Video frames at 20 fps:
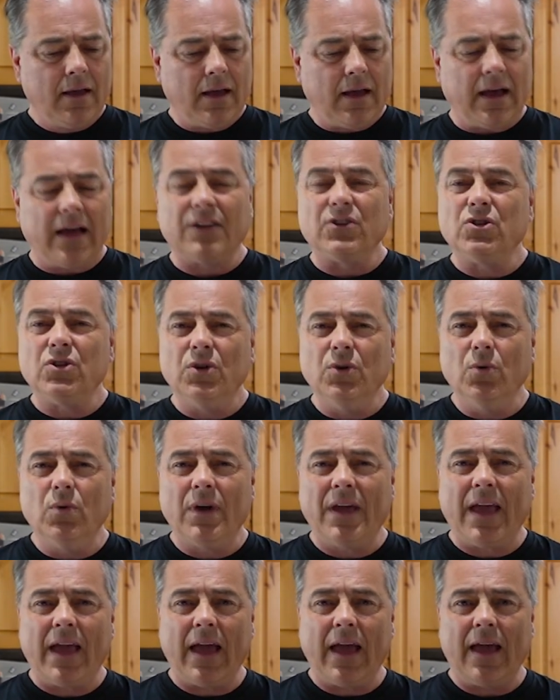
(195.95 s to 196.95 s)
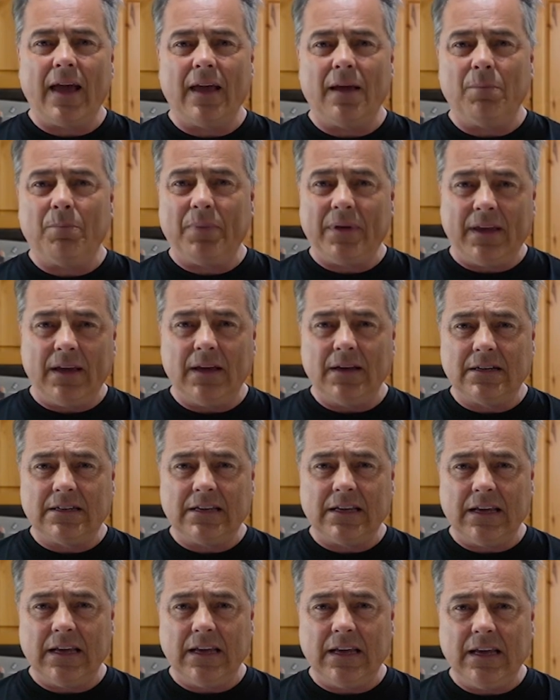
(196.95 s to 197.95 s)
2K
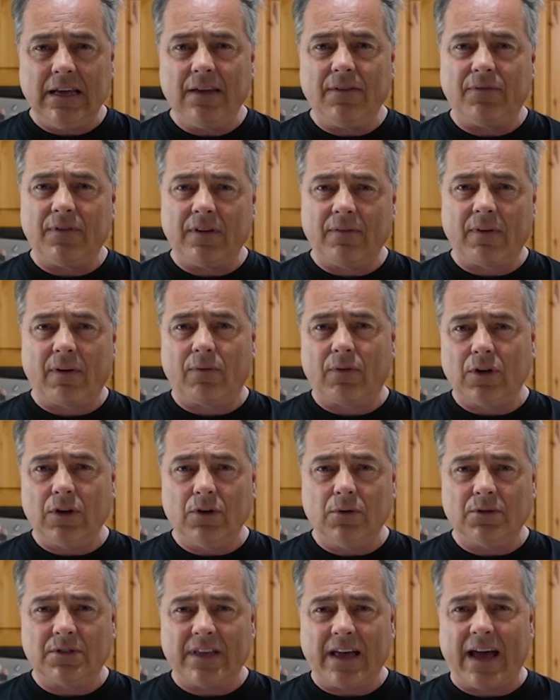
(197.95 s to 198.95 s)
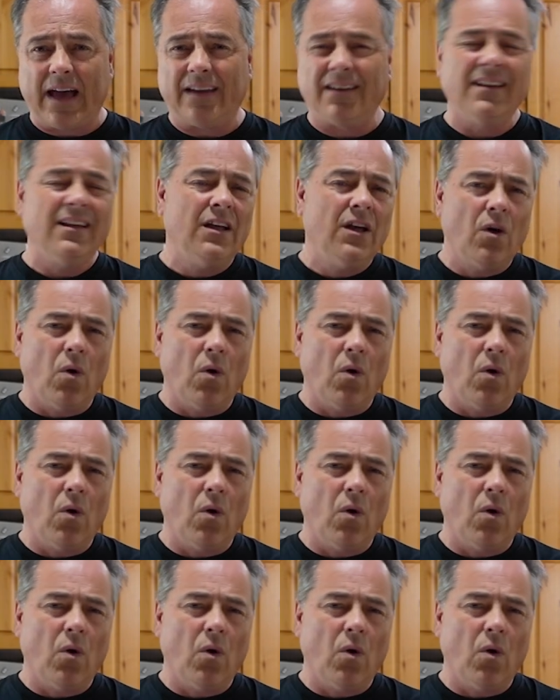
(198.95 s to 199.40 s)
PT, if you've ever used that,